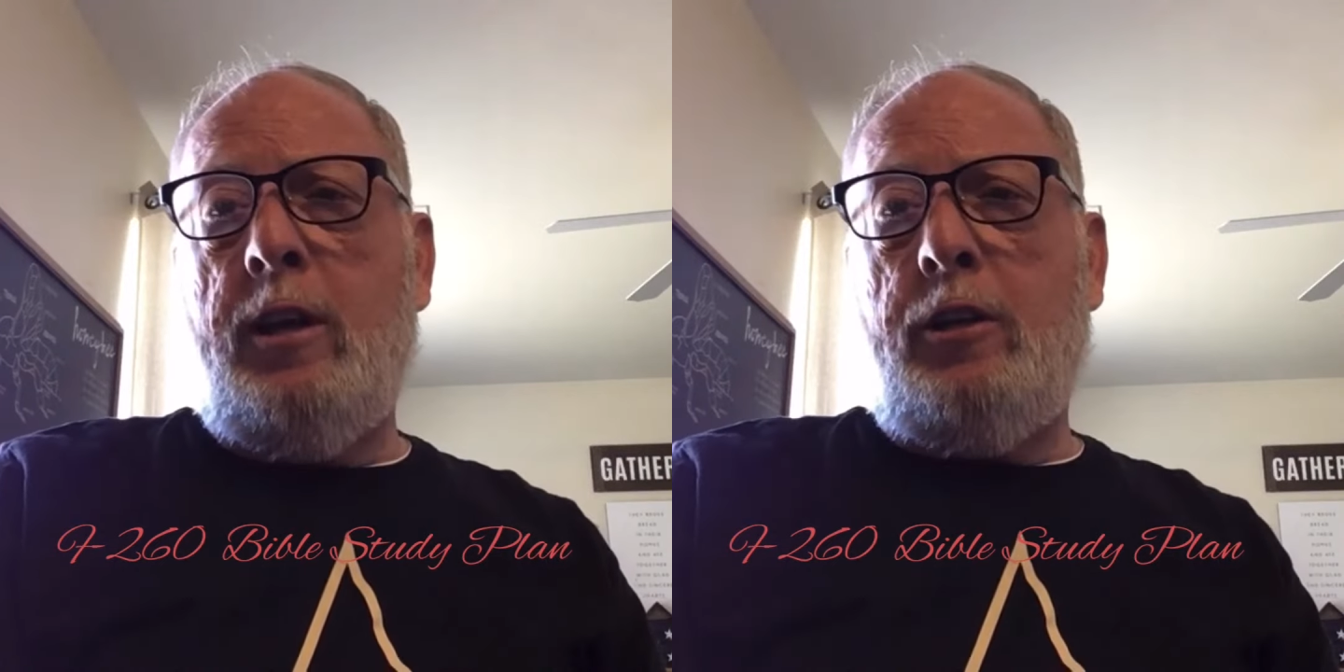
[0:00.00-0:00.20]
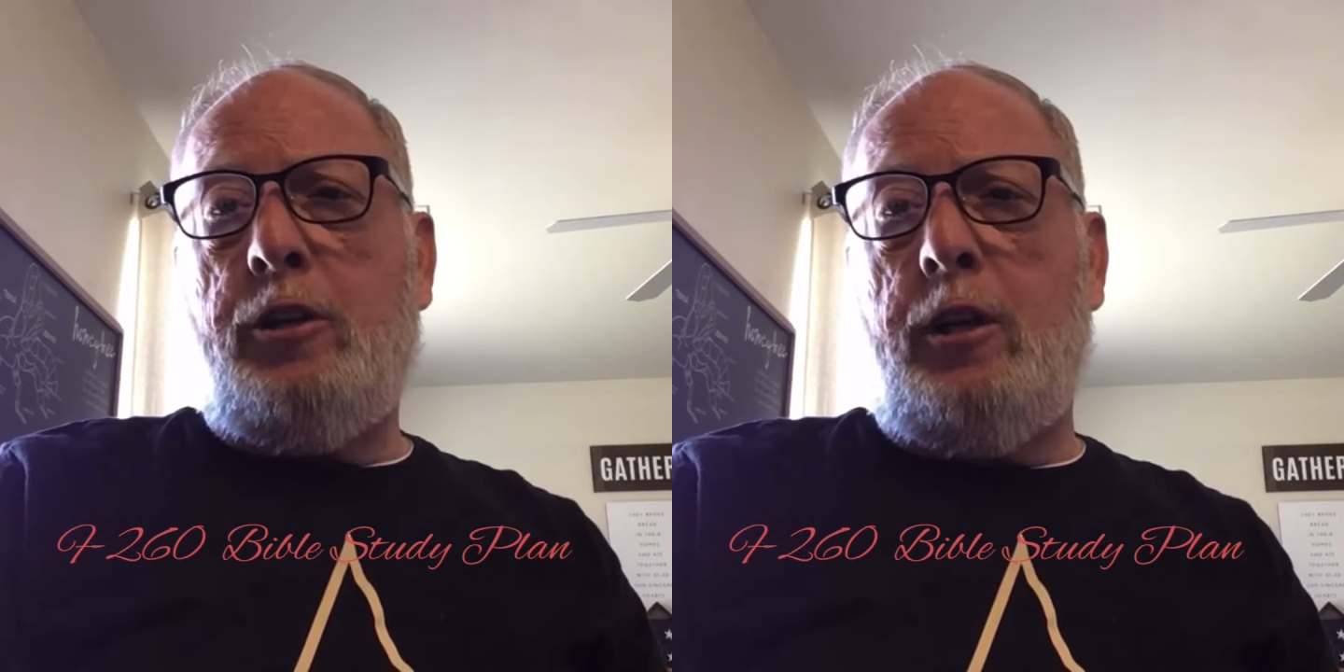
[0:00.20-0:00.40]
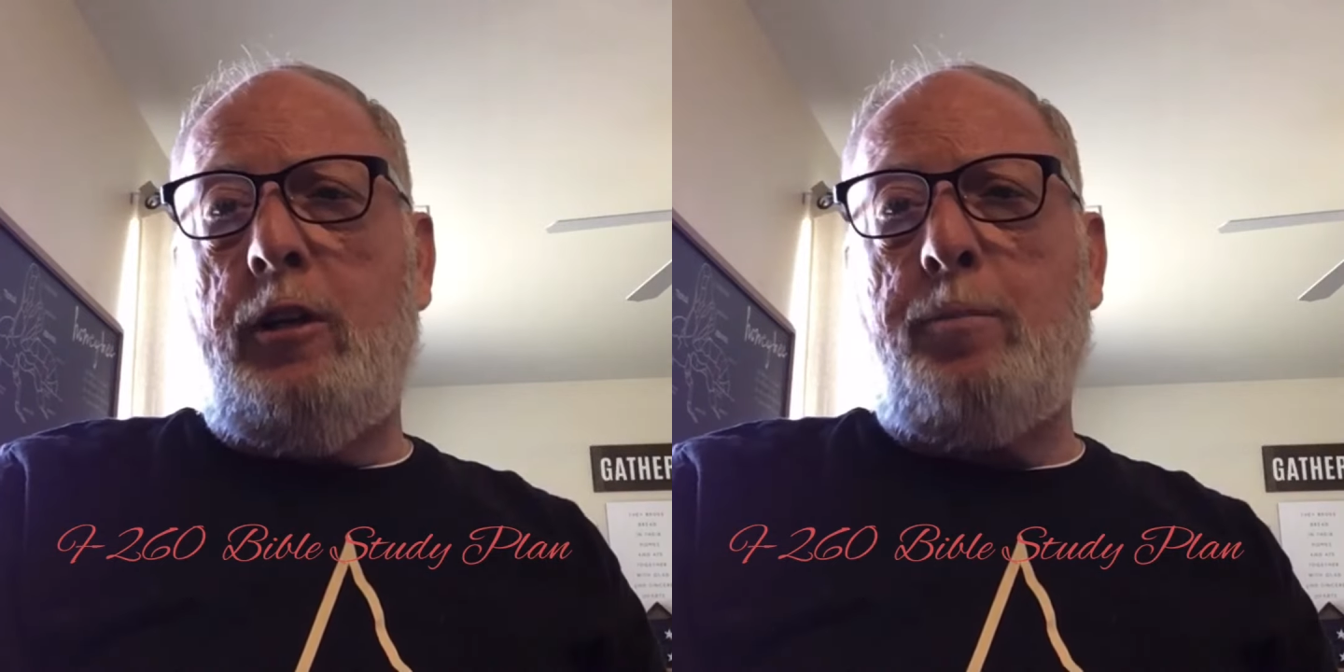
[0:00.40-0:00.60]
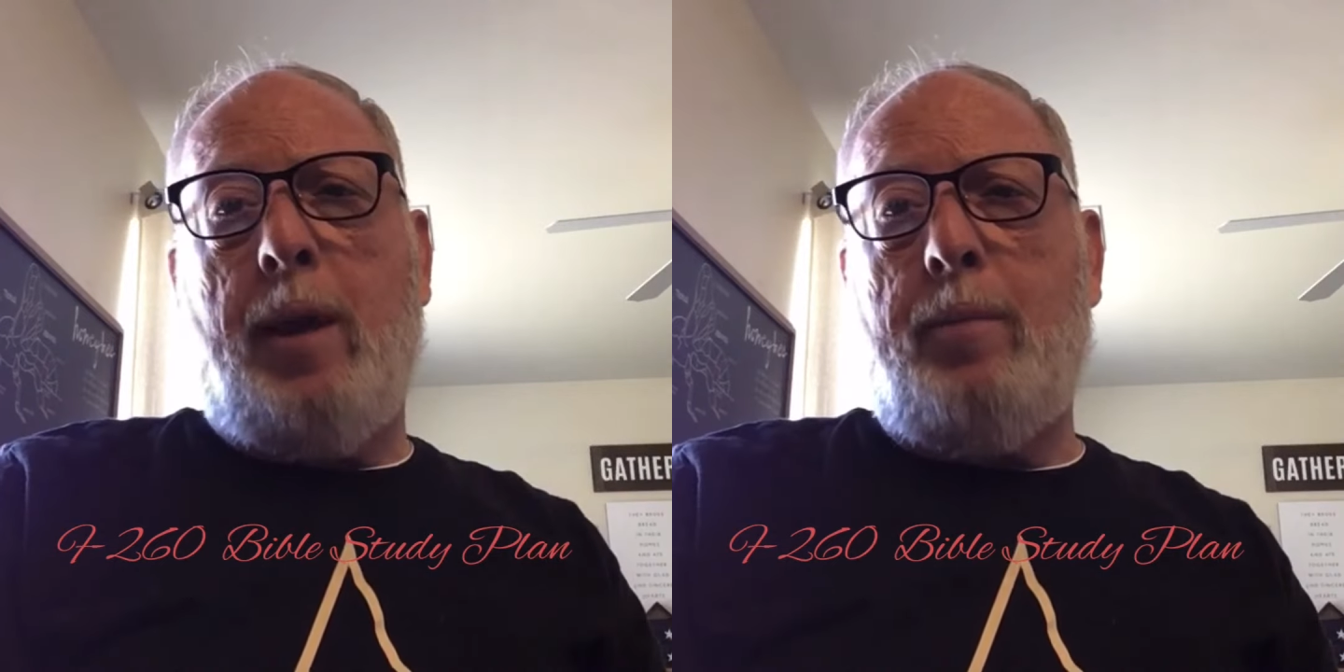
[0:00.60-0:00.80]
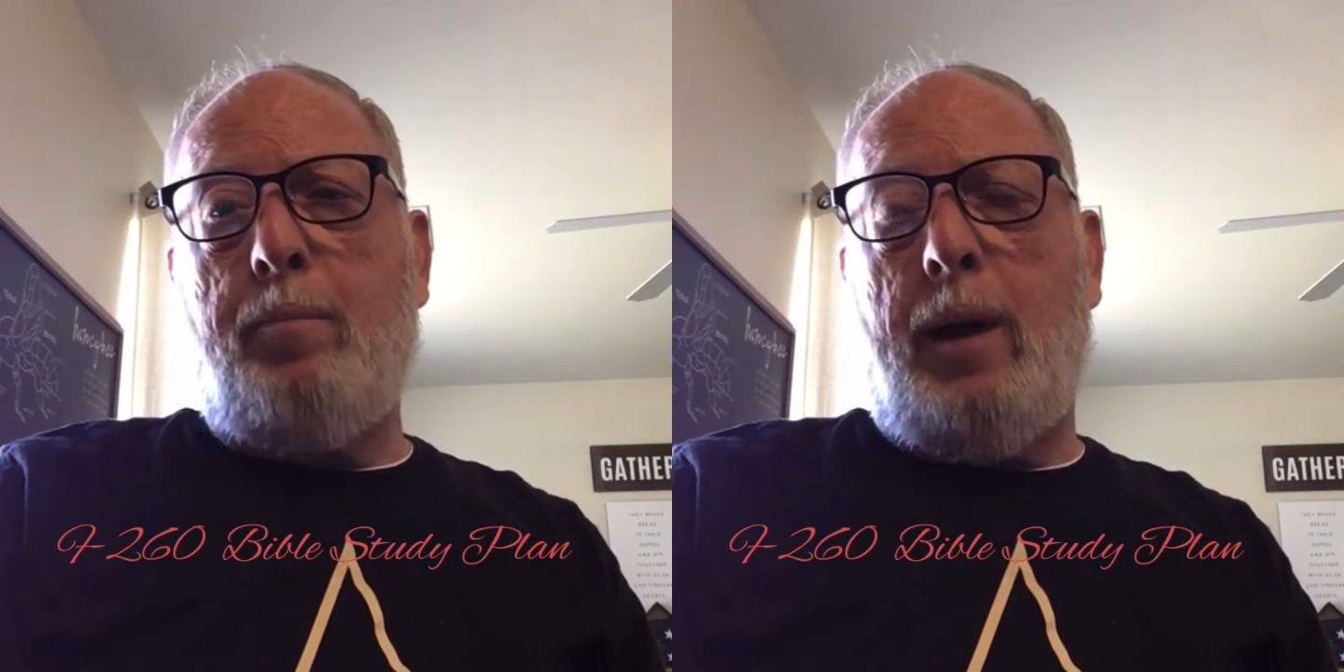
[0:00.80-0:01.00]
she is
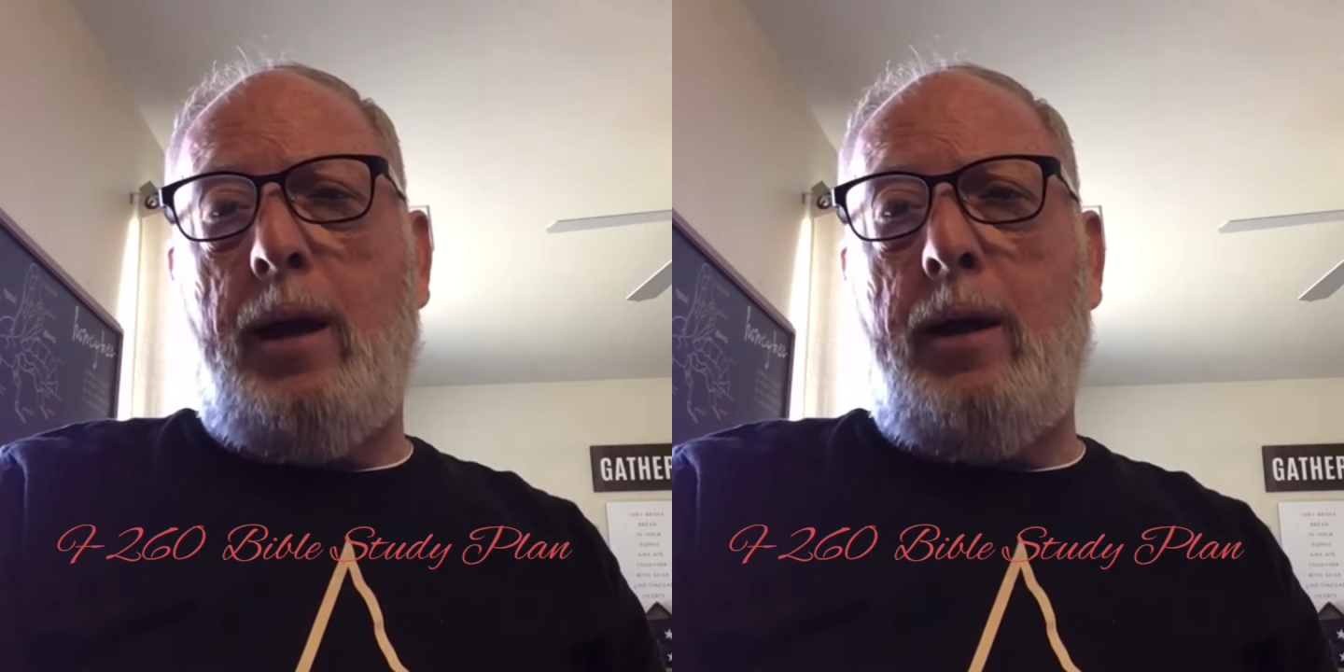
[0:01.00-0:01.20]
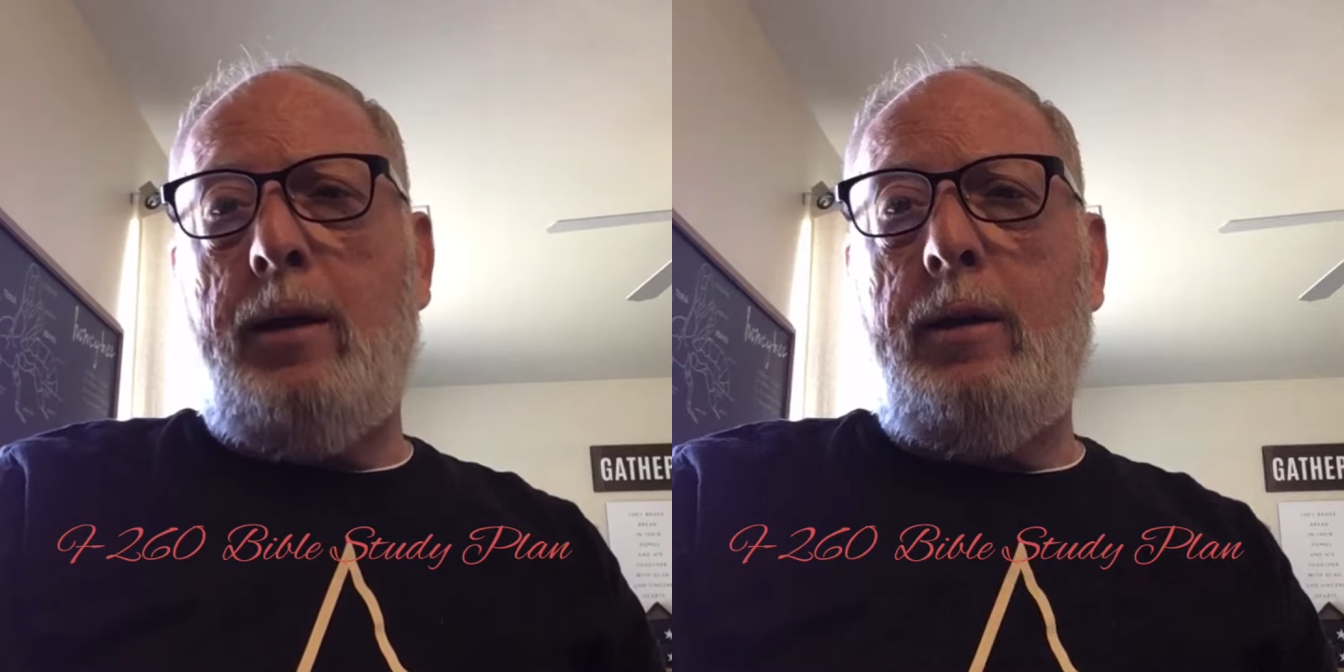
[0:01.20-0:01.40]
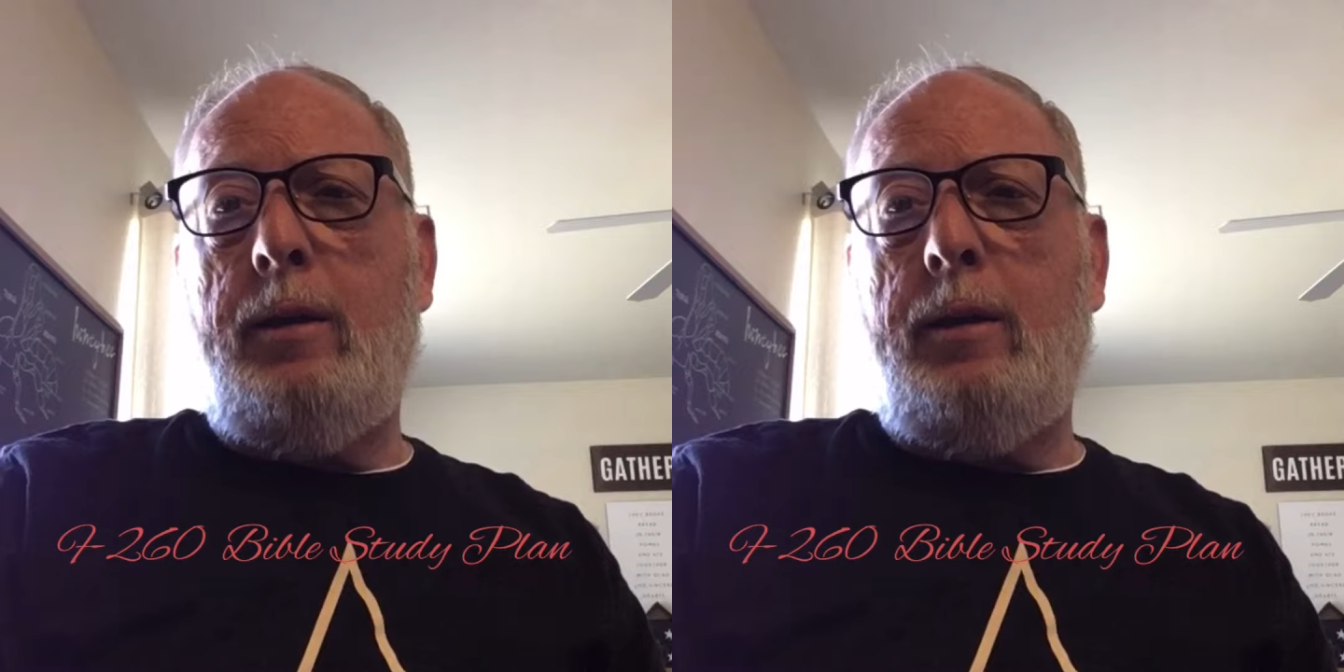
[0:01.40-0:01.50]
met by